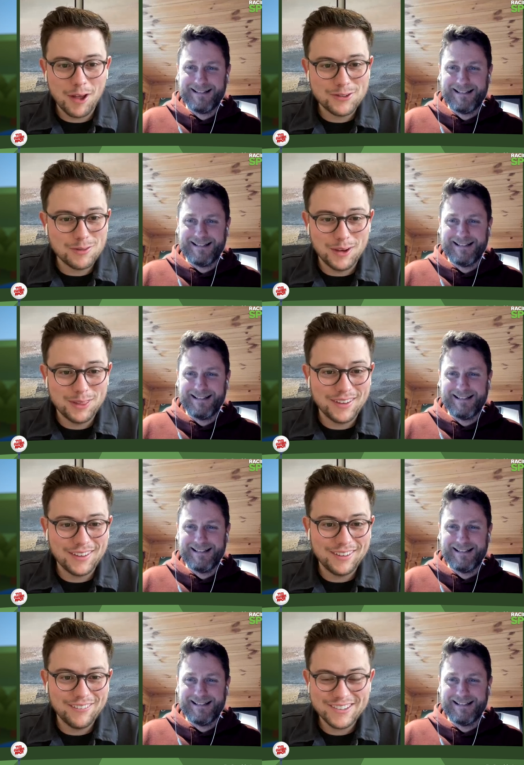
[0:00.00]
Speaker 1: he must have been
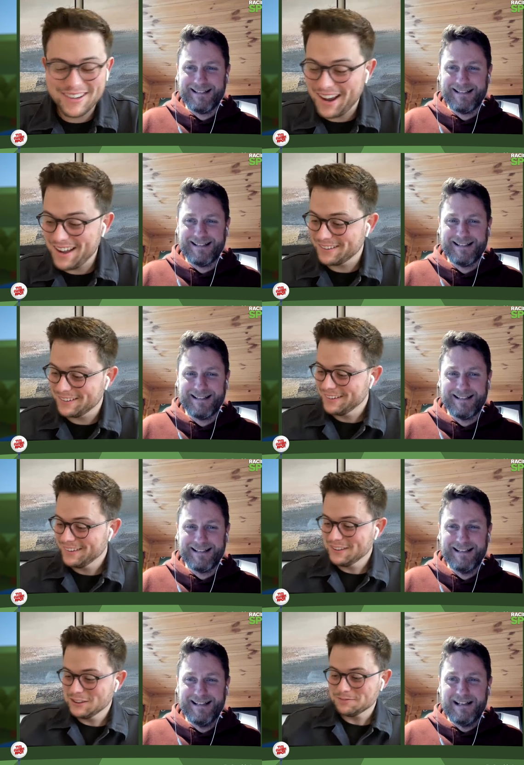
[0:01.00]
thinking he wish he hadn't.
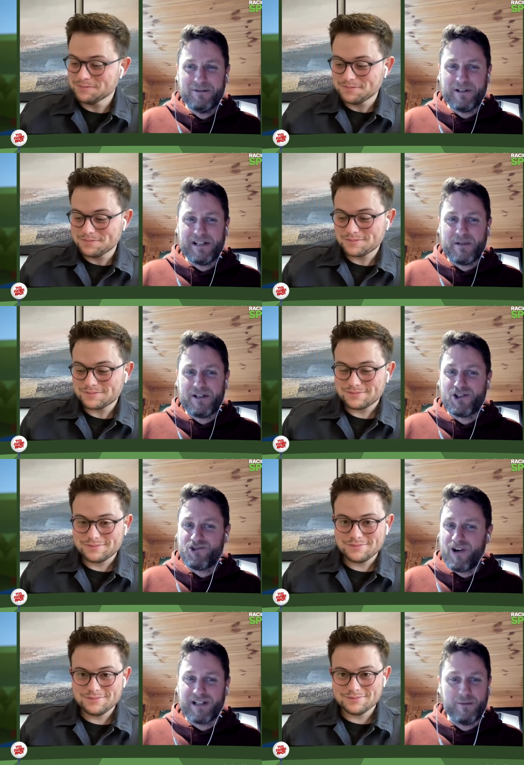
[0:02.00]
Speaker 2: Well, he's been
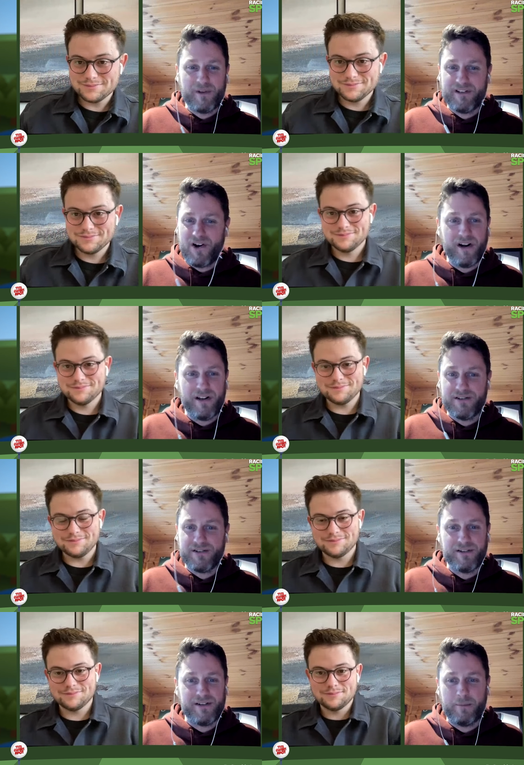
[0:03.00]
struggling with his irons,
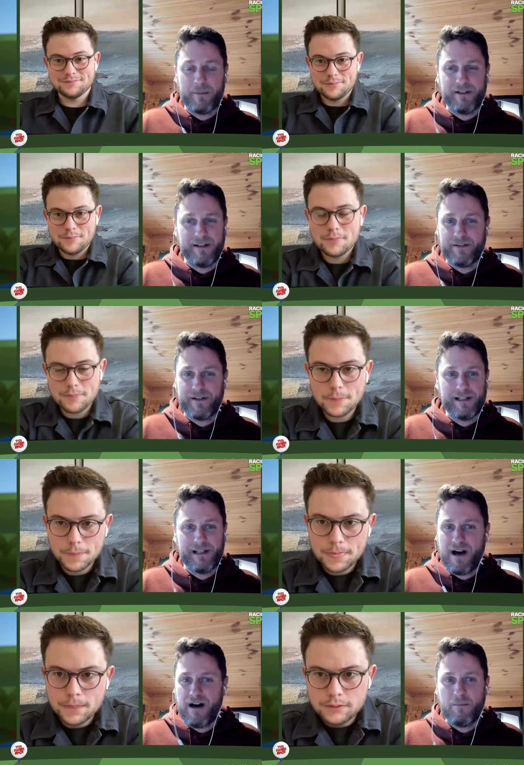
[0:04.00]
isn't he? I mean, yeah, the
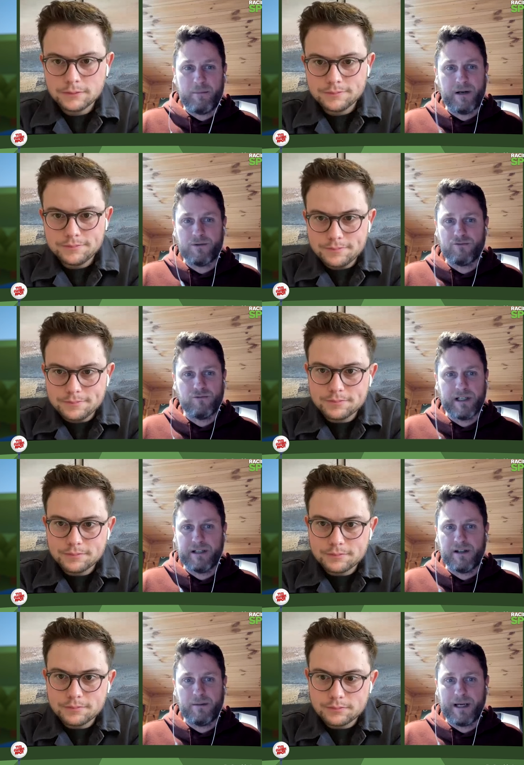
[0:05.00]
alarm bells are
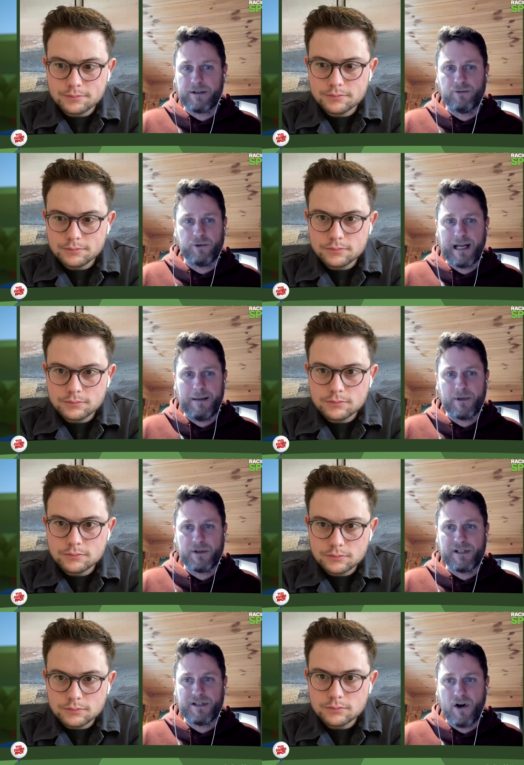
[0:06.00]
ringing in the McIlroy camp
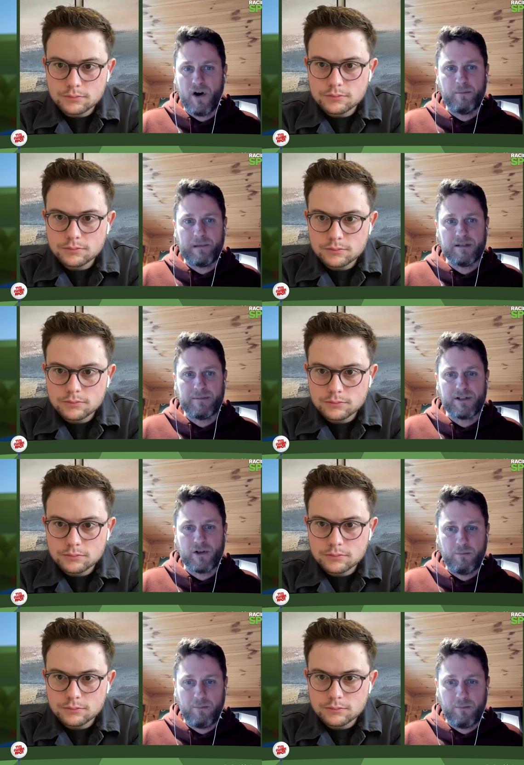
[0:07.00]
because his iron play has been so